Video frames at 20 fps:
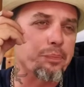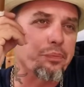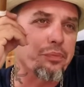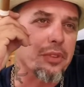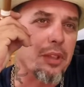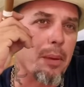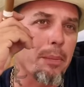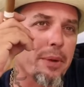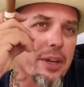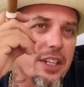
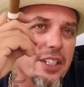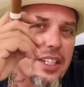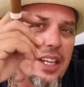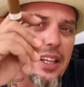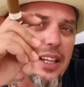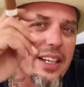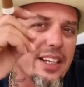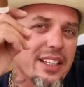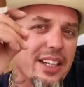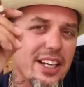But it's got
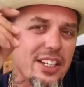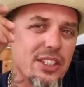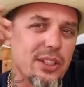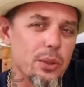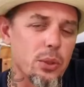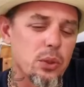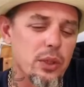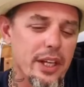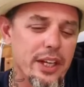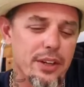like a nice little
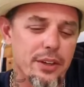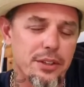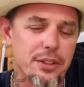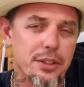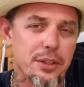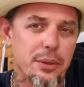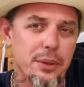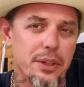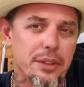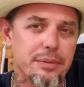linger
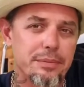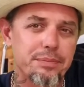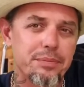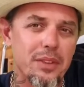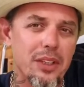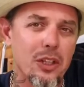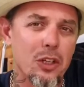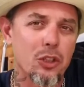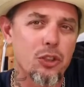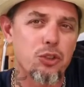to it. A
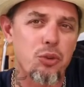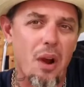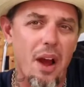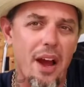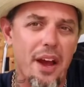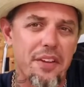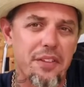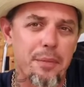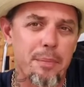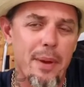little dry
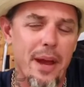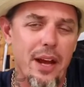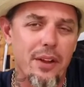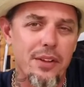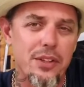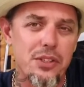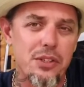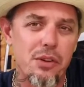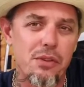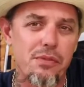on the palate
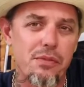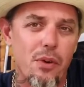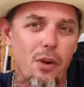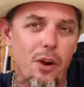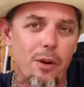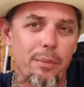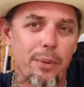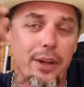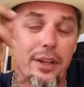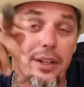so far,
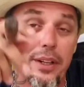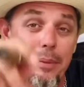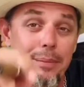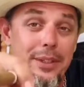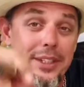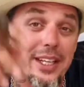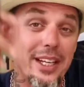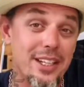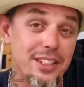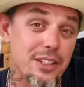but I'm going to
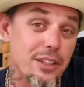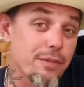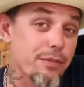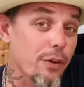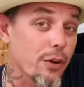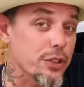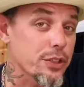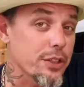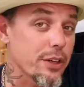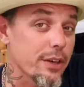get into the
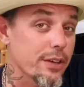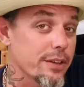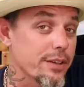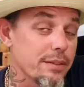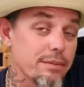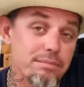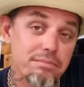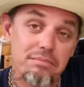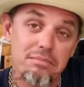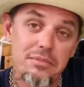first third.
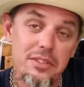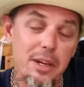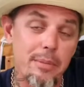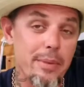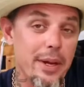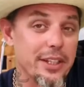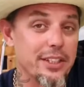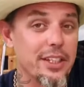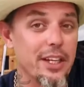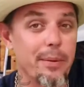Come back
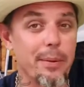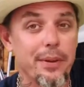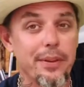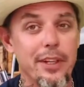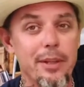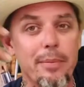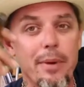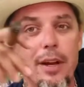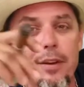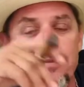and tell you what I think
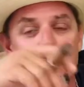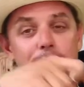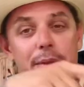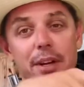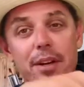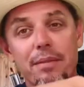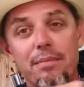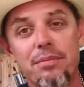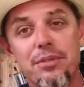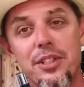about it from
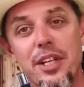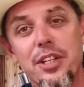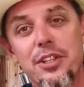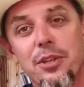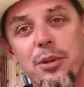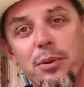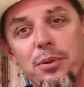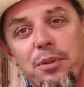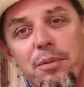there. Stay tuned.